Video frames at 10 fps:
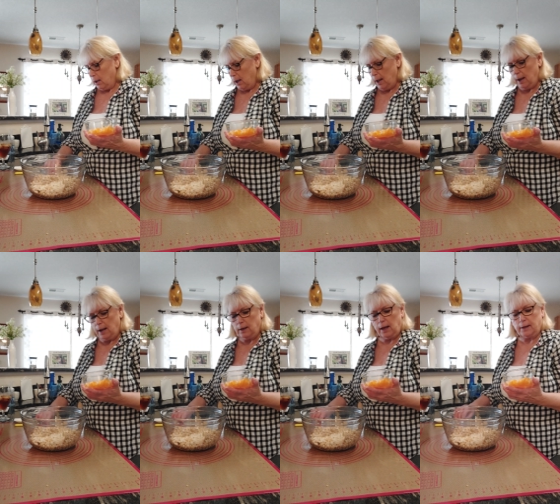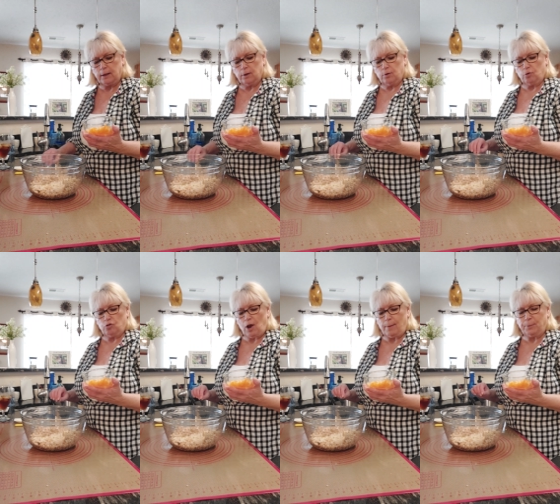I like a little
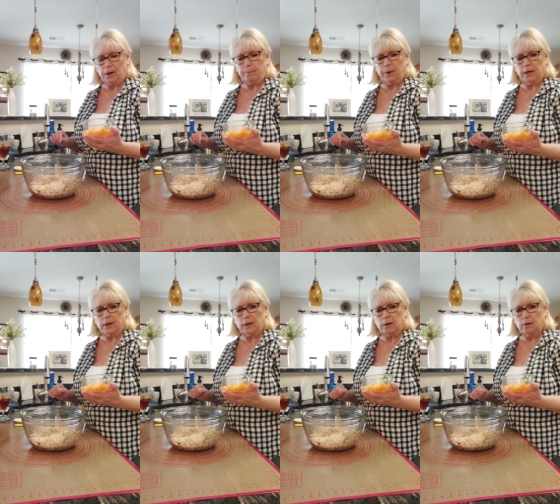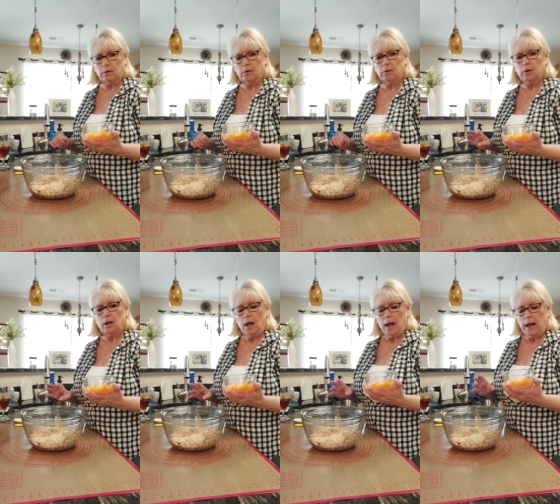chopped up onion
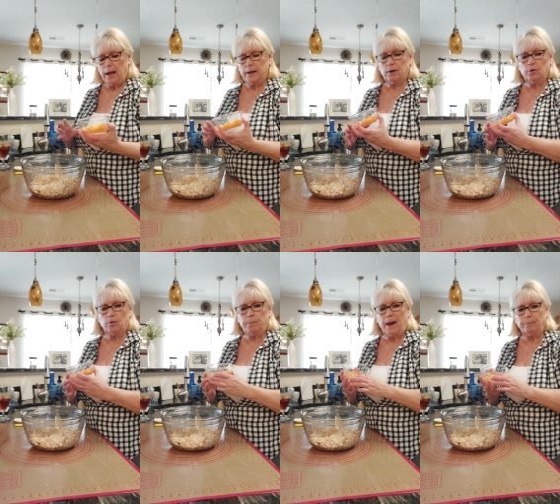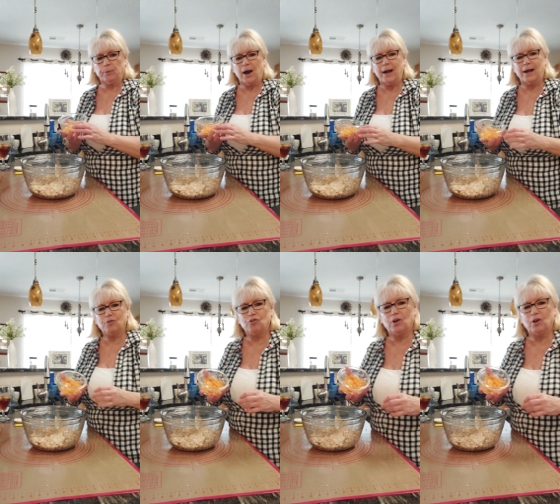and a little pepper. I had